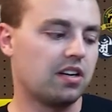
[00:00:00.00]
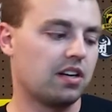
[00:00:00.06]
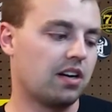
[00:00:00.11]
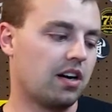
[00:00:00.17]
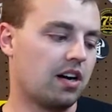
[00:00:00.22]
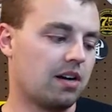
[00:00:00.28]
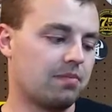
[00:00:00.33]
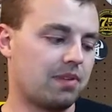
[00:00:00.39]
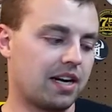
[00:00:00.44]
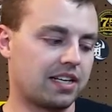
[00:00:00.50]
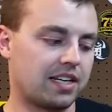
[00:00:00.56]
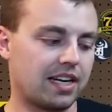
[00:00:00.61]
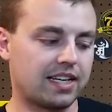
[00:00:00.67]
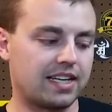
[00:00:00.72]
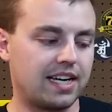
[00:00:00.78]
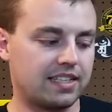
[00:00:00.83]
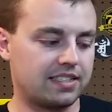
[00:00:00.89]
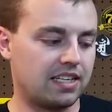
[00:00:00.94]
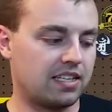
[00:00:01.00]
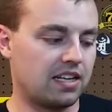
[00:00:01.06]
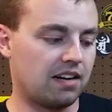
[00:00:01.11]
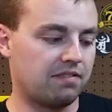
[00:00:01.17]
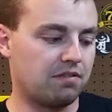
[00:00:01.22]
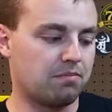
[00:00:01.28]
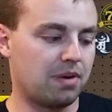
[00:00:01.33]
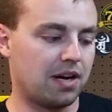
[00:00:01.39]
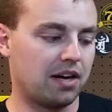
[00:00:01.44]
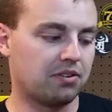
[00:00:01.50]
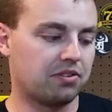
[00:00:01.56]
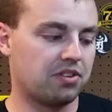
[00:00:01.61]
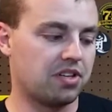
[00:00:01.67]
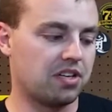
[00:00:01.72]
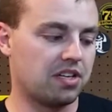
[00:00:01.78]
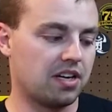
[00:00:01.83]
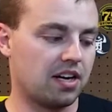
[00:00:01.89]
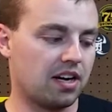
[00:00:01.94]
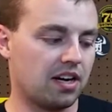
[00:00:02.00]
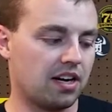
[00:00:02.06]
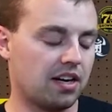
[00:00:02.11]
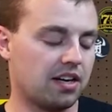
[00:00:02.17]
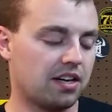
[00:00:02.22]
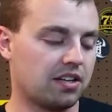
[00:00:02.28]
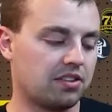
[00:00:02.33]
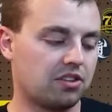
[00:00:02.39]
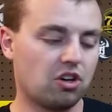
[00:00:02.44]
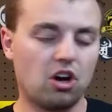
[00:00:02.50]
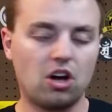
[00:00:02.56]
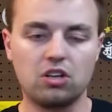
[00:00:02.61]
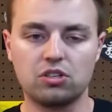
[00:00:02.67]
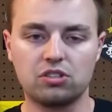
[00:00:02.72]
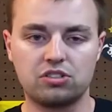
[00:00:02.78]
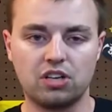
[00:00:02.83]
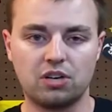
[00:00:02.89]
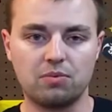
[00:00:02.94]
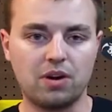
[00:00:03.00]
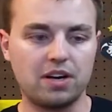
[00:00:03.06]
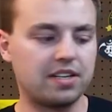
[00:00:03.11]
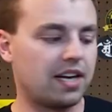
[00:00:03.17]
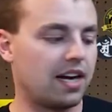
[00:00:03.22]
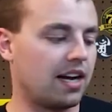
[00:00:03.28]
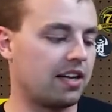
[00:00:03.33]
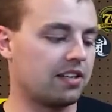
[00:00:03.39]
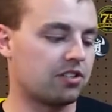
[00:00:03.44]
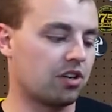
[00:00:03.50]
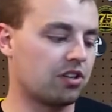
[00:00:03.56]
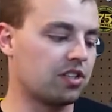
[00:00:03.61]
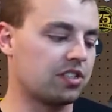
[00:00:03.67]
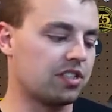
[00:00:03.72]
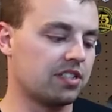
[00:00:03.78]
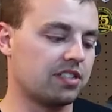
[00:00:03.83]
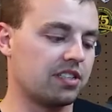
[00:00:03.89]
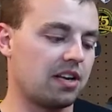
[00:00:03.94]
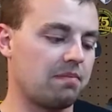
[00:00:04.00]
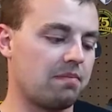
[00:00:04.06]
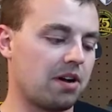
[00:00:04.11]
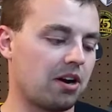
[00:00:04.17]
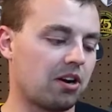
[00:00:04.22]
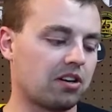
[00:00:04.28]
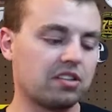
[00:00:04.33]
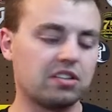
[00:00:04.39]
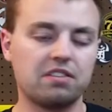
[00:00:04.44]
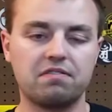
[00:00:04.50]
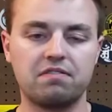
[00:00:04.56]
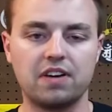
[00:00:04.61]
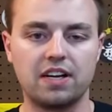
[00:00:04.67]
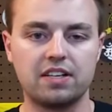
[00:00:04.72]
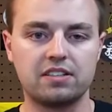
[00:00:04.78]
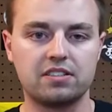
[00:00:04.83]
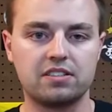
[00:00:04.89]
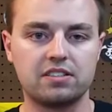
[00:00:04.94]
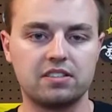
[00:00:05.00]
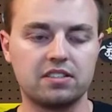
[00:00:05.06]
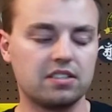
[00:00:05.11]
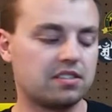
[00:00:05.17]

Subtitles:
Again, I can't say enough about the Holosun red dot. Sorry, this isn't the American Defense.